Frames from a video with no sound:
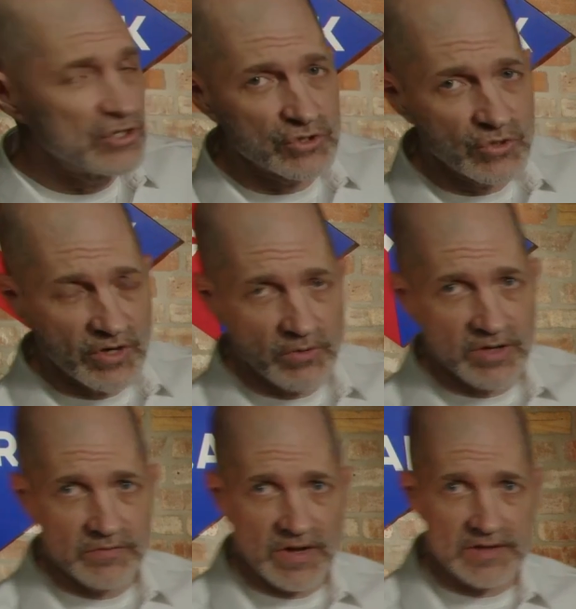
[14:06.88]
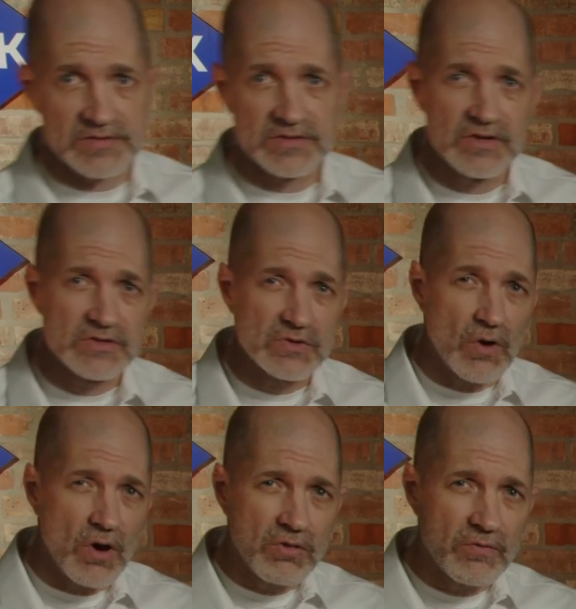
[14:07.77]
triggering events. So
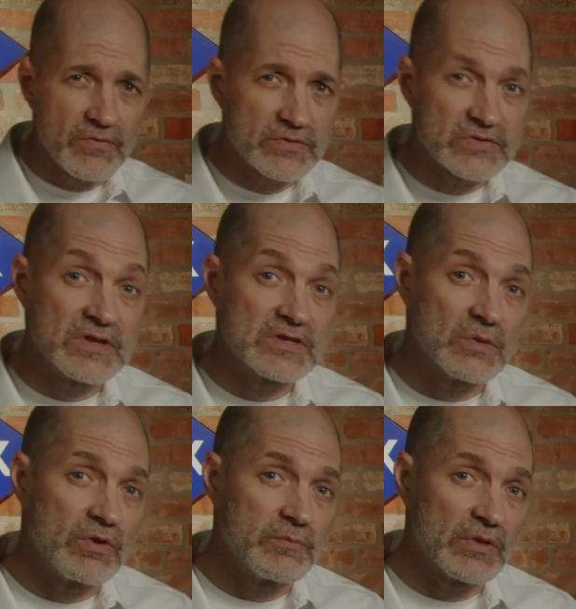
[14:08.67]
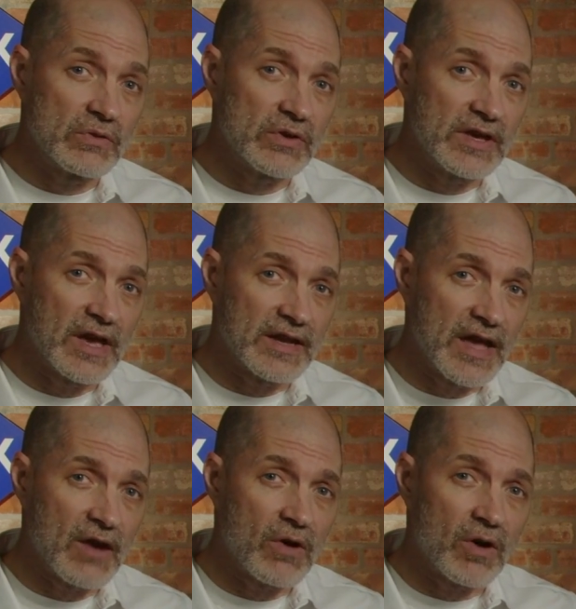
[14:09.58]
all of those things that we've been looking at
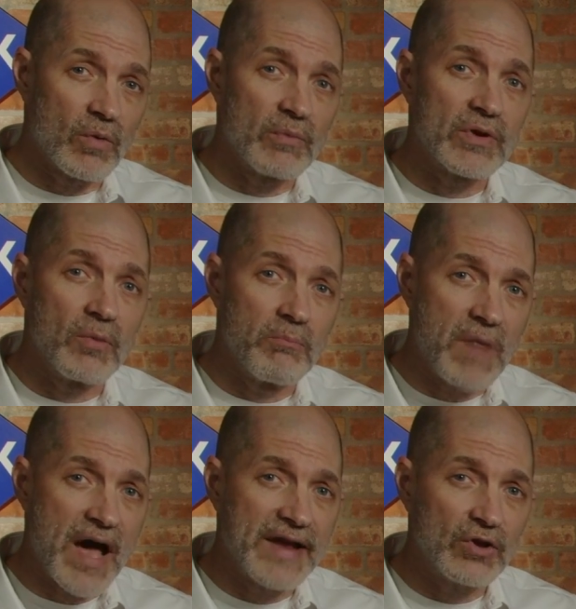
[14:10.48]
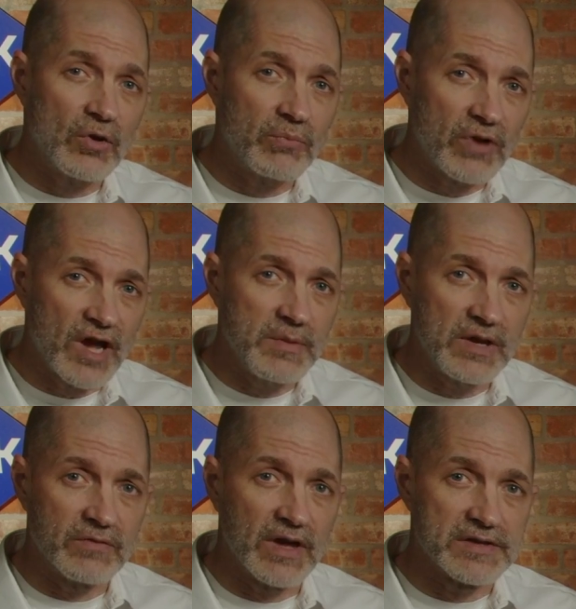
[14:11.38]
now are what we call minor priming
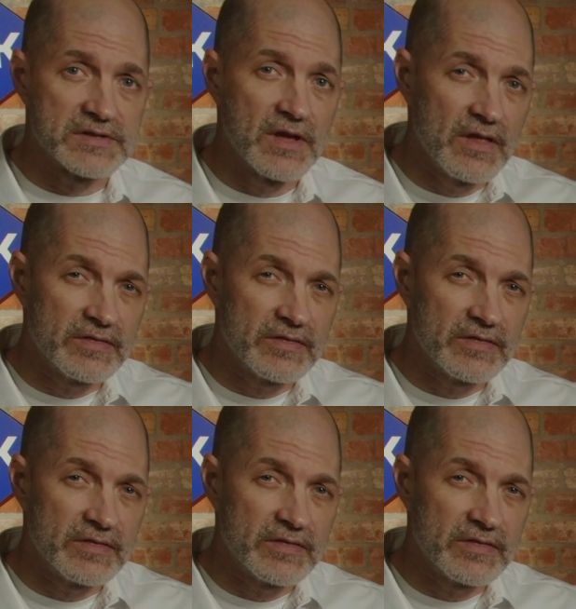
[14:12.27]
events.